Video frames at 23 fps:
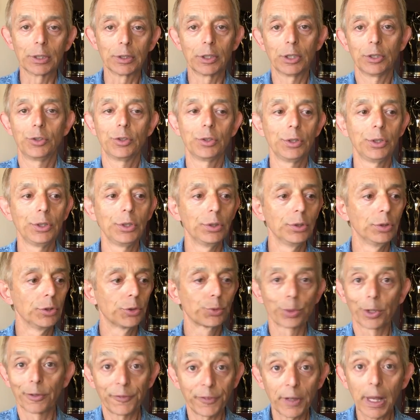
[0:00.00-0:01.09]
Did you use
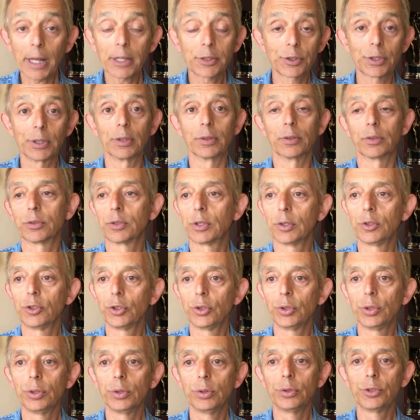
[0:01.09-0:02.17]
reflections? Did you
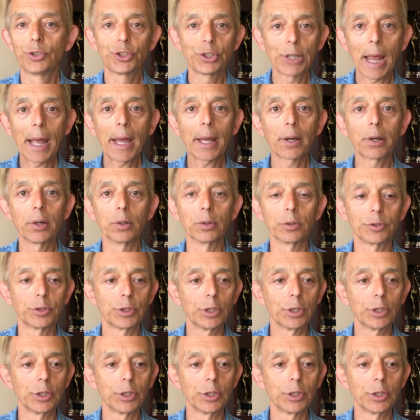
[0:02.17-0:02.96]
use shadows?